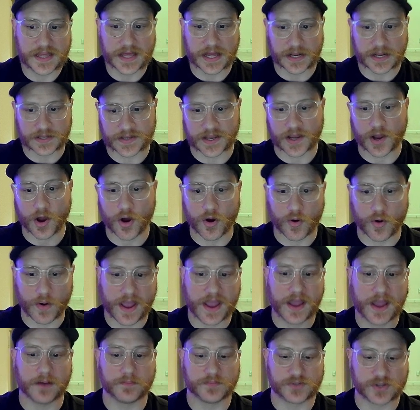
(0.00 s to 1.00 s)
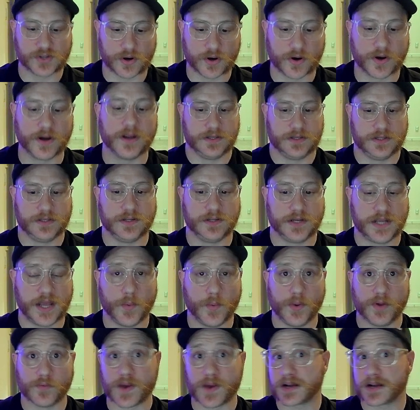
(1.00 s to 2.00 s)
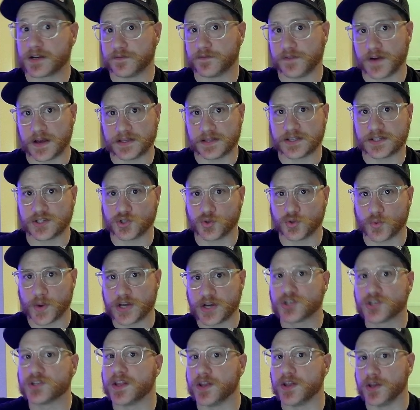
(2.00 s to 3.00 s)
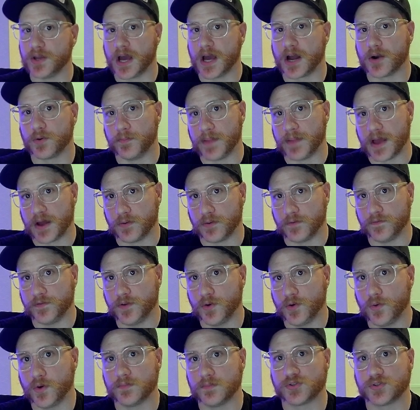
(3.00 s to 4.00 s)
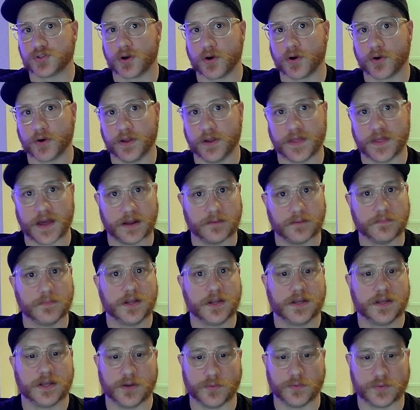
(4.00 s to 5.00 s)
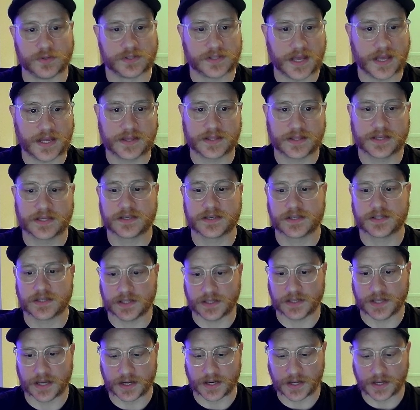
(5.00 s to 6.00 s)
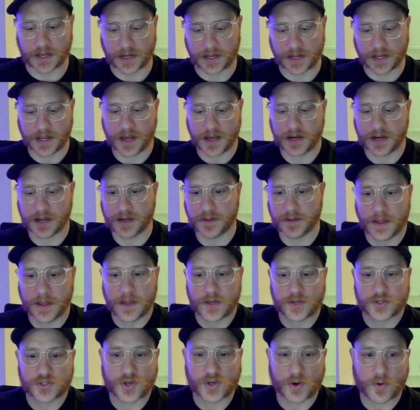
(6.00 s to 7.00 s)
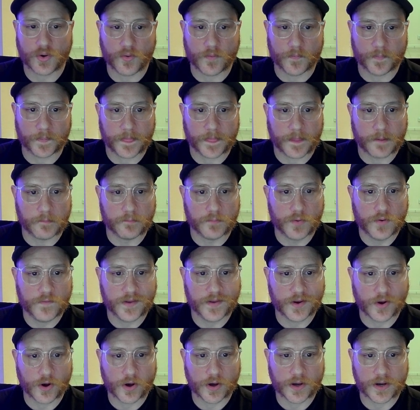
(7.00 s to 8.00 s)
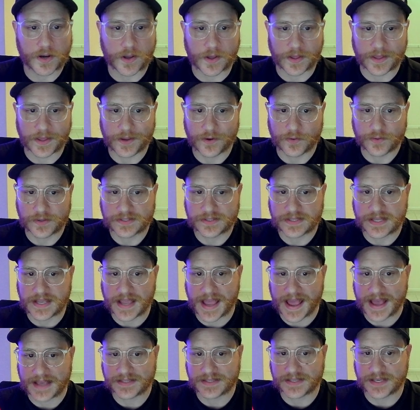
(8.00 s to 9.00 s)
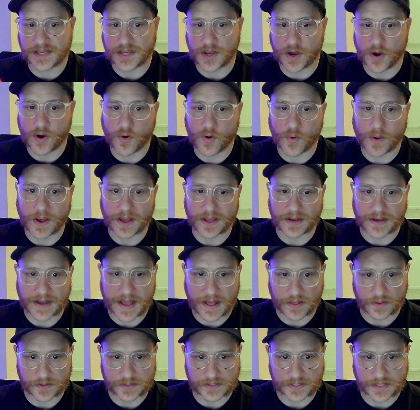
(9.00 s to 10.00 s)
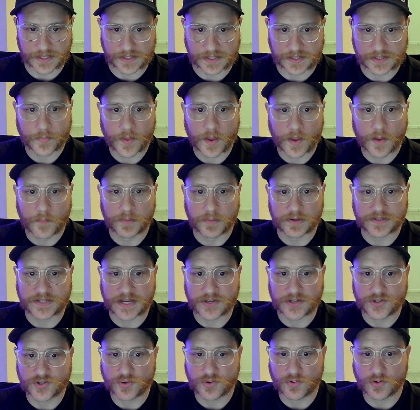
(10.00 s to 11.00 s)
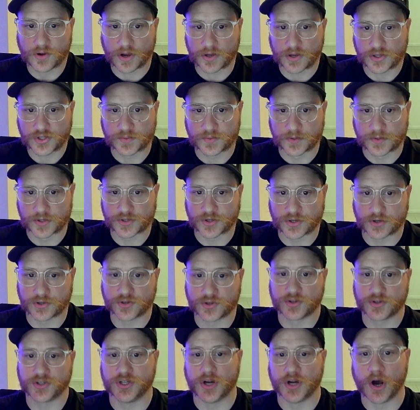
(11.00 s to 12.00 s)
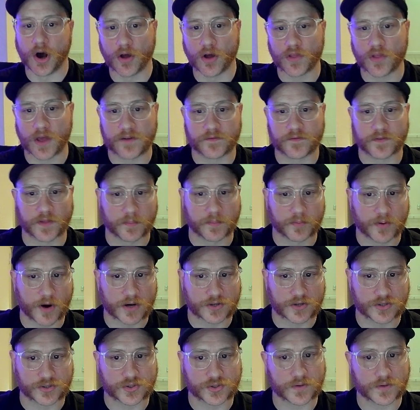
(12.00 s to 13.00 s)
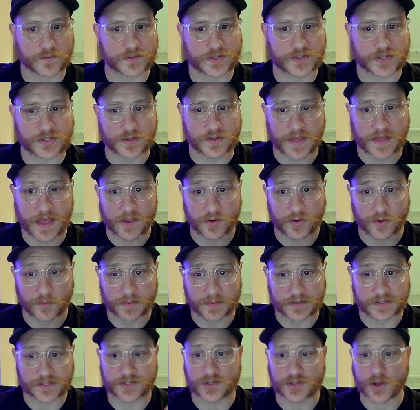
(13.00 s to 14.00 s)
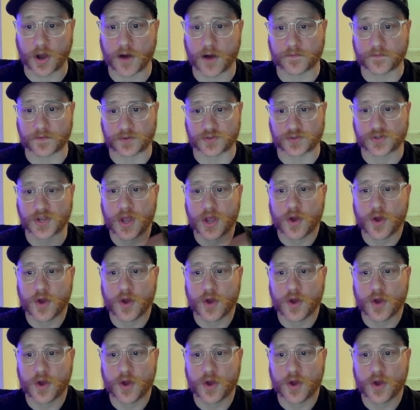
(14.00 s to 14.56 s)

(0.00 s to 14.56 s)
It's like, oh, hey, I'm sorry. Can we rectify the situation that you got a bad review? I'm sorry that it was like this, yada, yada, yada. So moving on, here is the SEO analysis. Potential customers are searching online for the products or services that your business offers.